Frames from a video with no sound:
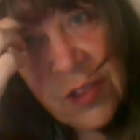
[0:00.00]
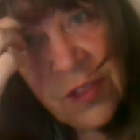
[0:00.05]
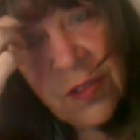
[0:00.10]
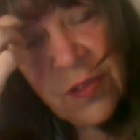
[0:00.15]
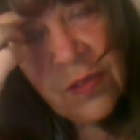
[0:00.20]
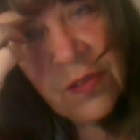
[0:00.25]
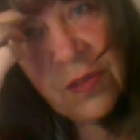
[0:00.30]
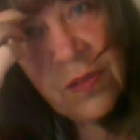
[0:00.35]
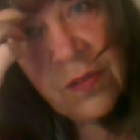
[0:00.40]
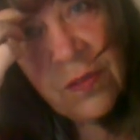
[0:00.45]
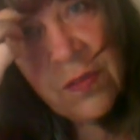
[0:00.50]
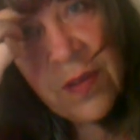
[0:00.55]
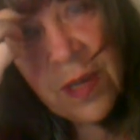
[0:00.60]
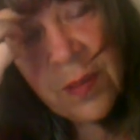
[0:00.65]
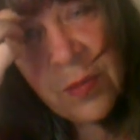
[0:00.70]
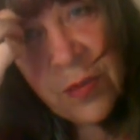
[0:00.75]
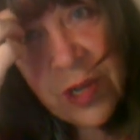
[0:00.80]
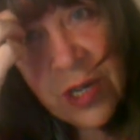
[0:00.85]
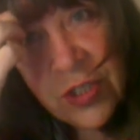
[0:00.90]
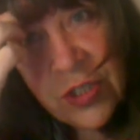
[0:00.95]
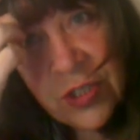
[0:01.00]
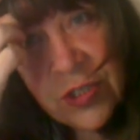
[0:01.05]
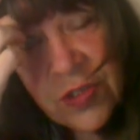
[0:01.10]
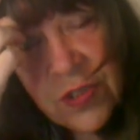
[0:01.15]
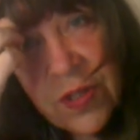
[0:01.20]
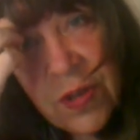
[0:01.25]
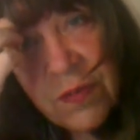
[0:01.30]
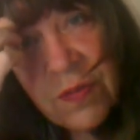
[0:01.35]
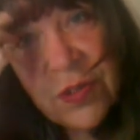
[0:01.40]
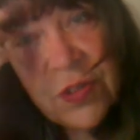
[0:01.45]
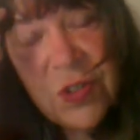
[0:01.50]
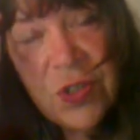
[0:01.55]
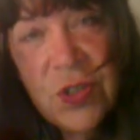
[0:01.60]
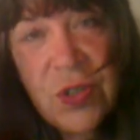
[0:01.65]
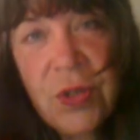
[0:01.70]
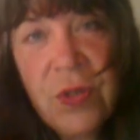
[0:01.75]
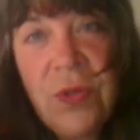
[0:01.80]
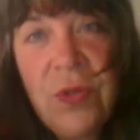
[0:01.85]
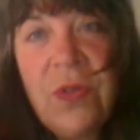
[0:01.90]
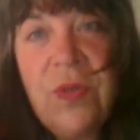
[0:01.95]
the vibration of the
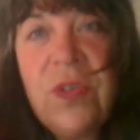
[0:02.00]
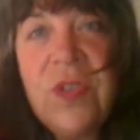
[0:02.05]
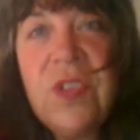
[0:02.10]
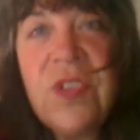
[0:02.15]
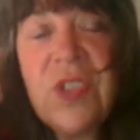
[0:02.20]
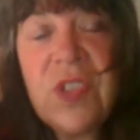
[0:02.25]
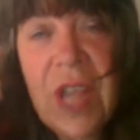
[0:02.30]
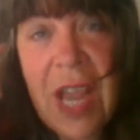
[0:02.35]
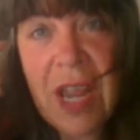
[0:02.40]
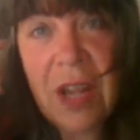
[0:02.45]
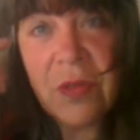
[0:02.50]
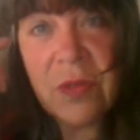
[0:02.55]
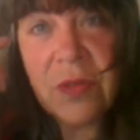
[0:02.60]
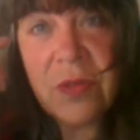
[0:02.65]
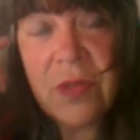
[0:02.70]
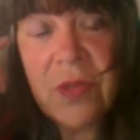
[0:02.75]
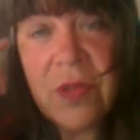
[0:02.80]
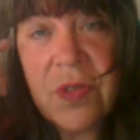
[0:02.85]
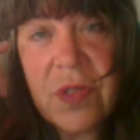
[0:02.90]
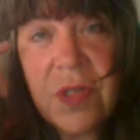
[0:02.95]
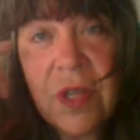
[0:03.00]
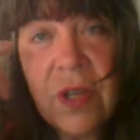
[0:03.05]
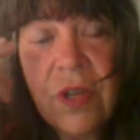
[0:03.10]
two sounds